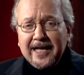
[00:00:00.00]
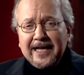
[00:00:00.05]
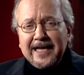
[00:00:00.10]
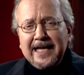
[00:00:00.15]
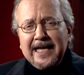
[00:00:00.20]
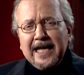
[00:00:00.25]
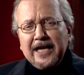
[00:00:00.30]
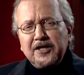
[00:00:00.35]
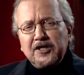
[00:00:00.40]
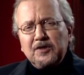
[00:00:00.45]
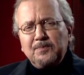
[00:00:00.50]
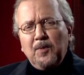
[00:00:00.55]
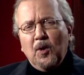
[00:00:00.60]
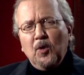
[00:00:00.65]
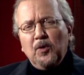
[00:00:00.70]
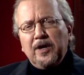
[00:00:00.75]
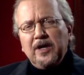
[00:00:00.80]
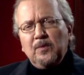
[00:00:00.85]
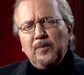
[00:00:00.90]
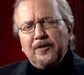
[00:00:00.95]
he has
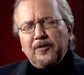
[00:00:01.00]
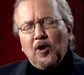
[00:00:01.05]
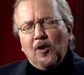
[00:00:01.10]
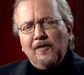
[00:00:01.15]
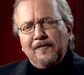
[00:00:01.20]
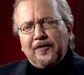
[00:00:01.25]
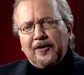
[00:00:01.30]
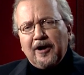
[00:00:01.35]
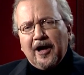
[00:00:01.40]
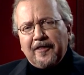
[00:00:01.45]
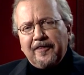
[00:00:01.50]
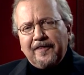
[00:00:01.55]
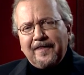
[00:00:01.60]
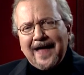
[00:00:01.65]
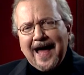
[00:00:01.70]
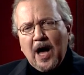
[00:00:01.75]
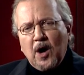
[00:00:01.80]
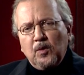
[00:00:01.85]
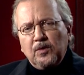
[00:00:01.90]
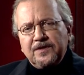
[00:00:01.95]
spoken with over
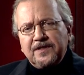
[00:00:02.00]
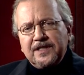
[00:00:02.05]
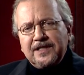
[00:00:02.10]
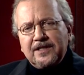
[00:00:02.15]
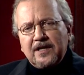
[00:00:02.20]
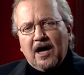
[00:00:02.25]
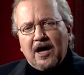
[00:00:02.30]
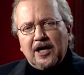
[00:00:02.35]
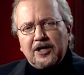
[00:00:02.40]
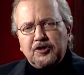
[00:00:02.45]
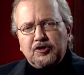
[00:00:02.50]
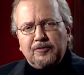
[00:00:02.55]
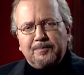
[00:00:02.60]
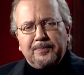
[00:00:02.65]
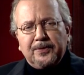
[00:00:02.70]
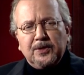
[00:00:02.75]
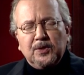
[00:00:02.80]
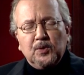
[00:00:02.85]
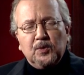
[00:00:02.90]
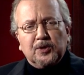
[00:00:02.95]
1,000
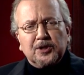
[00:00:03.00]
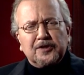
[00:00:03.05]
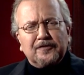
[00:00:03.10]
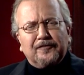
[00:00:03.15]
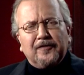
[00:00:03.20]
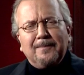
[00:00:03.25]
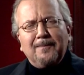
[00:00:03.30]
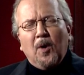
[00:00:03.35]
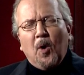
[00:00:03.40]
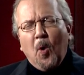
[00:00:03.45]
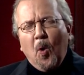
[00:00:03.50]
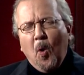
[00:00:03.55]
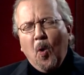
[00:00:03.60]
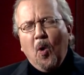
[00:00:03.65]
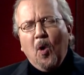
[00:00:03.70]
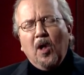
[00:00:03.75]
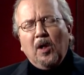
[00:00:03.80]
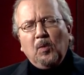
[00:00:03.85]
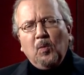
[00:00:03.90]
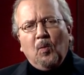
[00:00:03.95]
entrepreneurs from
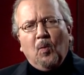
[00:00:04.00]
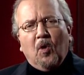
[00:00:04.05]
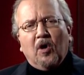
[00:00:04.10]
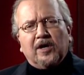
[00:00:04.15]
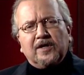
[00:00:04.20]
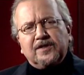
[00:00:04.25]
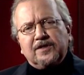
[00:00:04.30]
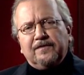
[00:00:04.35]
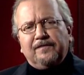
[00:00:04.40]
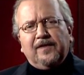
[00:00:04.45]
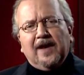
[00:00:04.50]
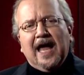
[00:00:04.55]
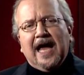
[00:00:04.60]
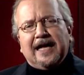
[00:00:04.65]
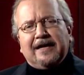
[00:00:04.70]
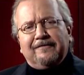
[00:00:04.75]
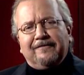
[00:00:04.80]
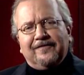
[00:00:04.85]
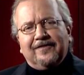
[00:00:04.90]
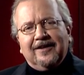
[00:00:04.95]
all walks of
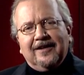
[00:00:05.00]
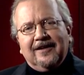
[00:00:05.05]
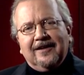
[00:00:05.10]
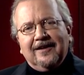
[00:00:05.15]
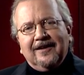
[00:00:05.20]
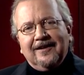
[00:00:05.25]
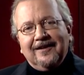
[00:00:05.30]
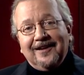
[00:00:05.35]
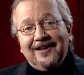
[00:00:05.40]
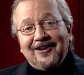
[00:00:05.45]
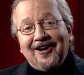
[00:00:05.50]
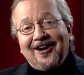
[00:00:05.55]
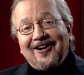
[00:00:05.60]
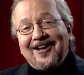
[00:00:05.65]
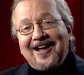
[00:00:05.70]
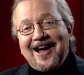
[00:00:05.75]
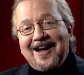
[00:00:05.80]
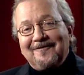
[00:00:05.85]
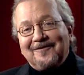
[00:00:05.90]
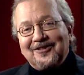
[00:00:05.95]
life. In our
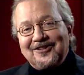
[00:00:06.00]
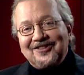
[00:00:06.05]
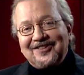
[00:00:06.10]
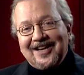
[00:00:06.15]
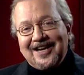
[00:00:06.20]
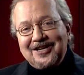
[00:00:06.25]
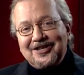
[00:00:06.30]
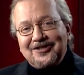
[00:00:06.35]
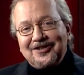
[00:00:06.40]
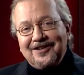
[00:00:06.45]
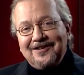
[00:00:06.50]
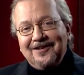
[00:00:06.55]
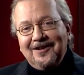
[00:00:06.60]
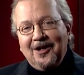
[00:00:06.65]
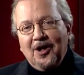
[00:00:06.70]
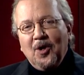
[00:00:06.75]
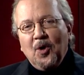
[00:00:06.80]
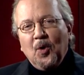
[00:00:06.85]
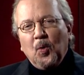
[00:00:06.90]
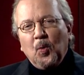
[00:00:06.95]
conversation,
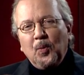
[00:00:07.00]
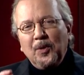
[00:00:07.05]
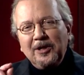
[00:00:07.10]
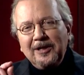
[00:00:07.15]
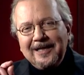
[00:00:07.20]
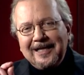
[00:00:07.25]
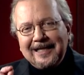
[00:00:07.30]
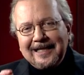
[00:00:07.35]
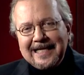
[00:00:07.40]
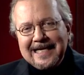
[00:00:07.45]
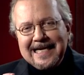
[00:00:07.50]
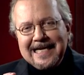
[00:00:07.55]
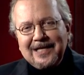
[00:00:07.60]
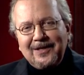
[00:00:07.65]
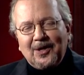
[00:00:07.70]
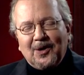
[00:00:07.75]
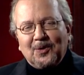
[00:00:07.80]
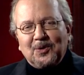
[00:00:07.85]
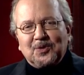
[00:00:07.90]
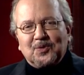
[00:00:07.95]
we'll glean
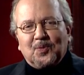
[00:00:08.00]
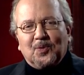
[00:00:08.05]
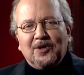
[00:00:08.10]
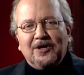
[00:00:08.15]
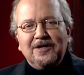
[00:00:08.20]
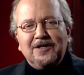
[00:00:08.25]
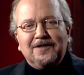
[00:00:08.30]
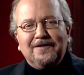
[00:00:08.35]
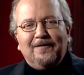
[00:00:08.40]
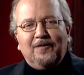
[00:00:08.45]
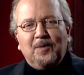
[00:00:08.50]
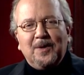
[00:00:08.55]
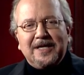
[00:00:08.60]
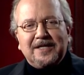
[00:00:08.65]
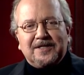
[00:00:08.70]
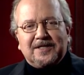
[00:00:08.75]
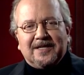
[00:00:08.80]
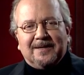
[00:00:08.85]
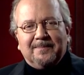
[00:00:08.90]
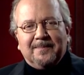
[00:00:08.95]
those words of
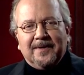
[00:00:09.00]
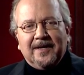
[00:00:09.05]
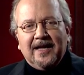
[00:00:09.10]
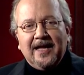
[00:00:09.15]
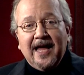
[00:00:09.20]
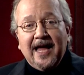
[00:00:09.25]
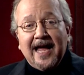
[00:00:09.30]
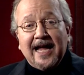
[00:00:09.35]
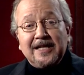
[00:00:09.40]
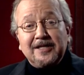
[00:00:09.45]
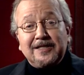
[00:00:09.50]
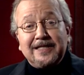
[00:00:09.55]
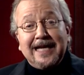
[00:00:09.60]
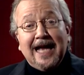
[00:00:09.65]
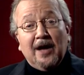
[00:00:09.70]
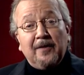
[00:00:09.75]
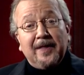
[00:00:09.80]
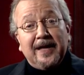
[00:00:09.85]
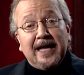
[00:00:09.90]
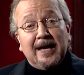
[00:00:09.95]
wisdom and see
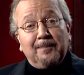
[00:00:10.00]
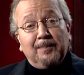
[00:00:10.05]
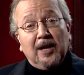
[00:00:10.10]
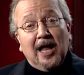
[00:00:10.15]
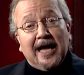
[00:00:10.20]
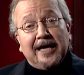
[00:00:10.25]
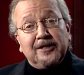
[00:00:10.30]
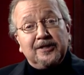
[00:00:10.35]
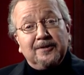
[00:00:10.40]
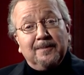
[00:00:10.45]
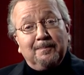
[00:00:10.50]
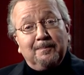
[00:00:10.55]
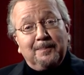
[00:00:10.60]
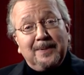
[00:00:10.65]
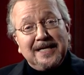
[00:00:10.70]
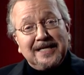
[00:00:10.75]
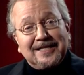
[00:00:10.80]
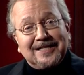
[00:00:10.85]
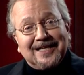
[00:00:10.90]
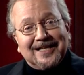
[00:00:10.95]
how they apply to
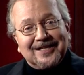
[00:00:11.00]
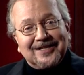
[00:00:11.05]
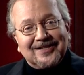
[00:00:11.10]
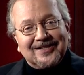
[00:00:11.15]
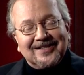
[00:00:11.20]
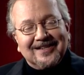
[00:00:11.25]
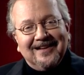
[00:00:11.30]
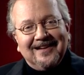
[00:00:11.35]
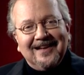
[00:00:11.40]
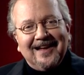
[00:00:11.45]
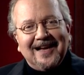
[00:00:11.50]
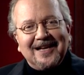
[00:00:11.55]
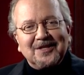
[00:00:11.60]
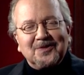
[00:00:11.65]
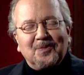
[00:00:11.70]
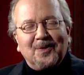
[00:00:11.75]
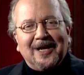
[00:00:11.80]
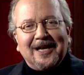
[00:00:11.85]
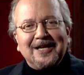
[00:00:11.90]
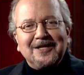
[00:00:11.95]
business as
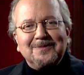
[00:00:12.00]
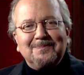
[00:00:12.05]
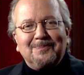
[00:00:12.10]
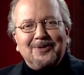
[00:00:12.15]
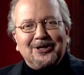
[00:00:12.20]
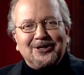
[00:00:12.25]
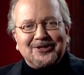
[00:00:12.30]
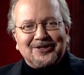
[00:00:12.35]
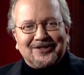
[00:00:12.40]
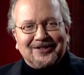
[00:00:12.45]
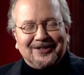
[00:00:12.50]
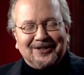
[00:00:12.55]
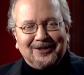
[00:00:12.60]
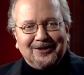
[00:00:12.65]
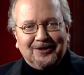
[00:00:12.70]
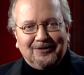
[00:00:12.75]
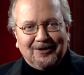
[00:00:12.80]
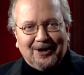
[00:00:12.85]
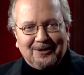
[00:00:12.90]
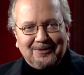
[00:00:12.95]
well as personal
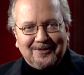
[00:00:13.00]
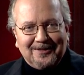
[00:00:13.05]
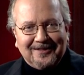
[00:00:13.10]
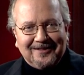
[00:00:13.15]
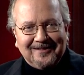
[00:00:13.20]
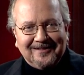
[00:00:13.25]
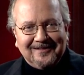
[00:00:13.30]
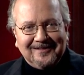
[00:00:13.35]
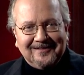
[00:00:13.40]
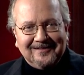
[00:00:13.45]
growth.